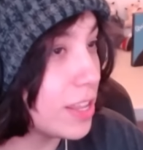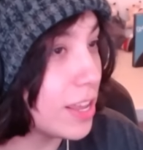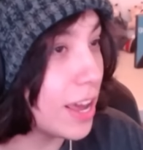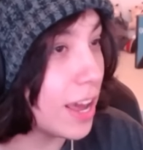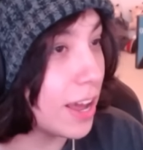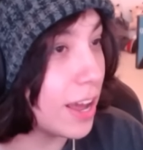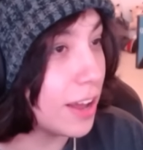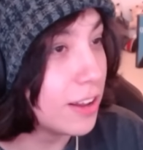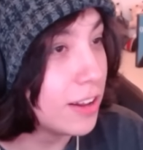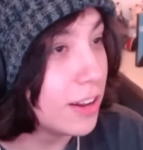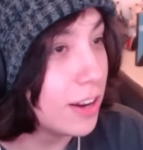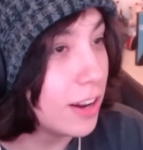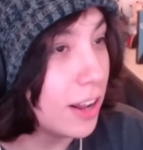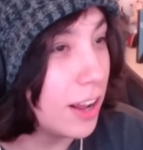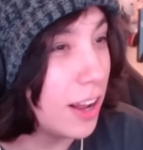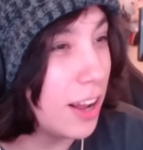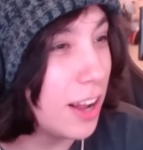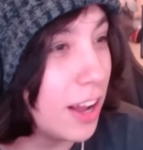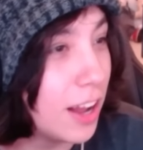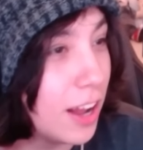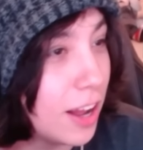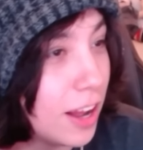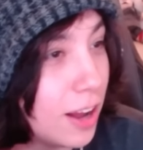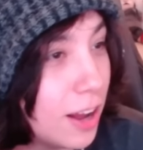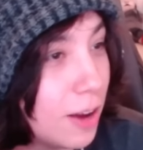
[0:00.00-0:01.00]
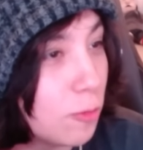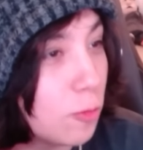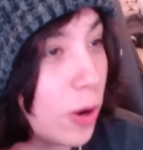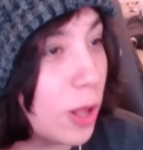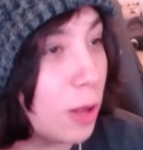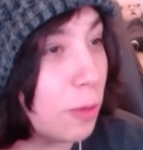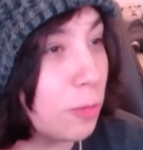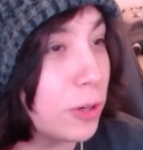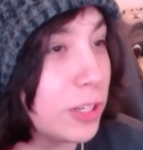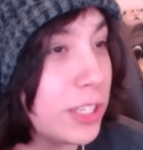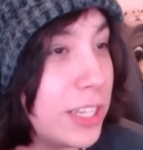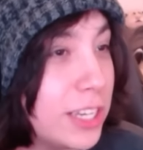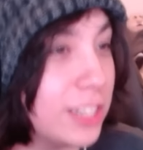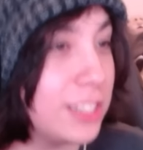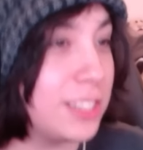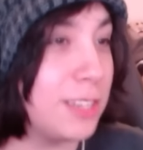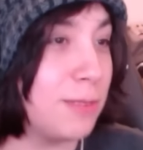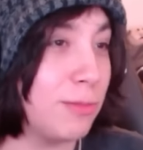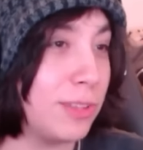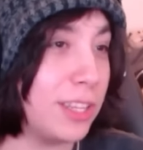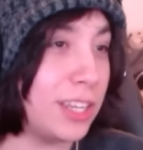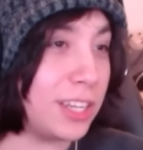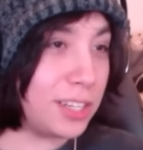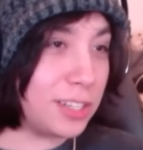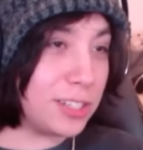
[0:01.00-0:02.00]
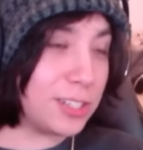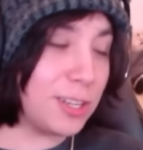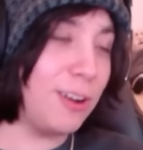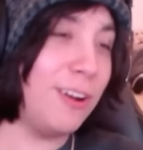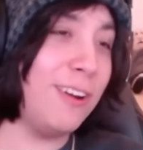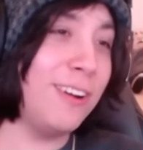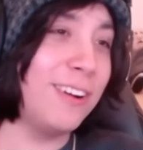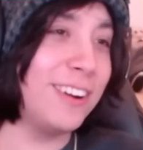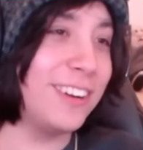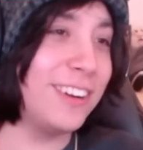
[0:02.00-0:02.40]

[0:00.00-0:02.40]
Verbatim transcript: but yeah, uh, Wilbertism, thank you so